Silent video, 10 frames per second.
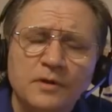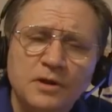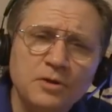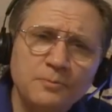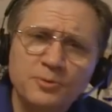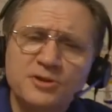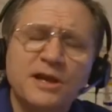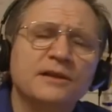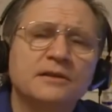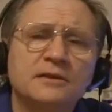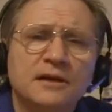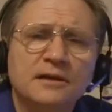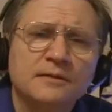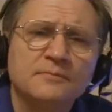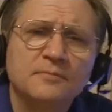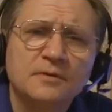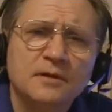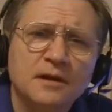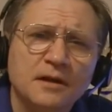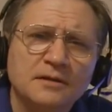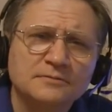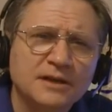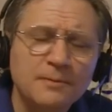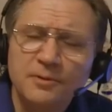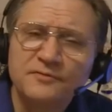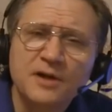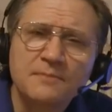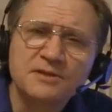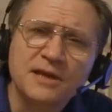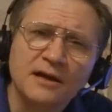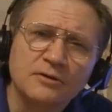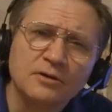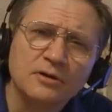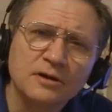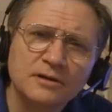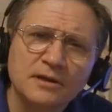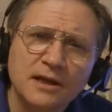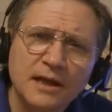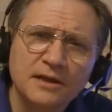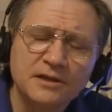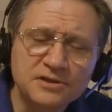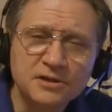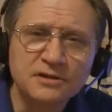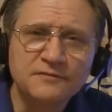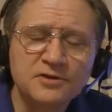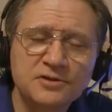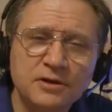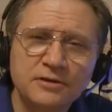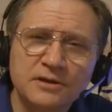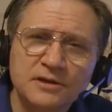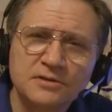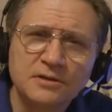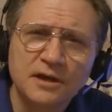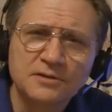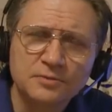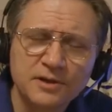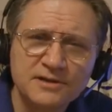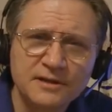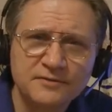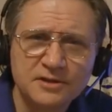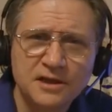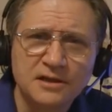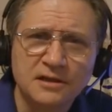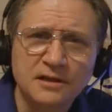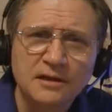You presented a couple of times now on an initiative you started in 2017.